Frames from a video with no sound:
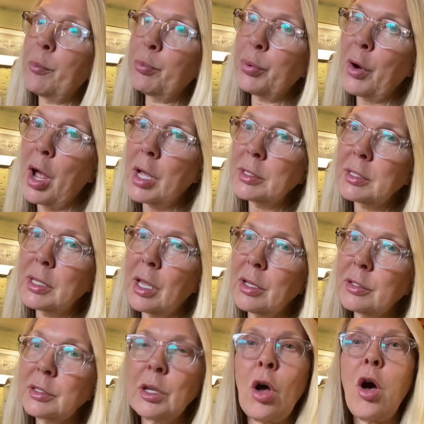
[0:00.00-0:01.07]

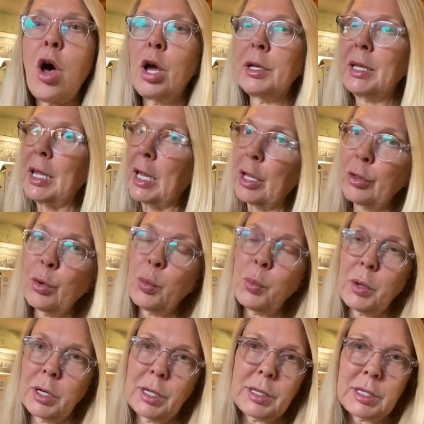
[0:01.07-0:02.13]
process on either
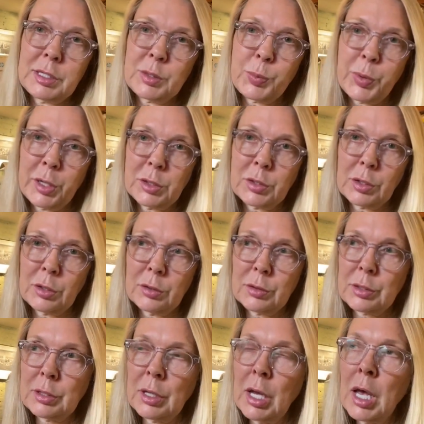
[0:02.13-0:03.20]
one of these printers.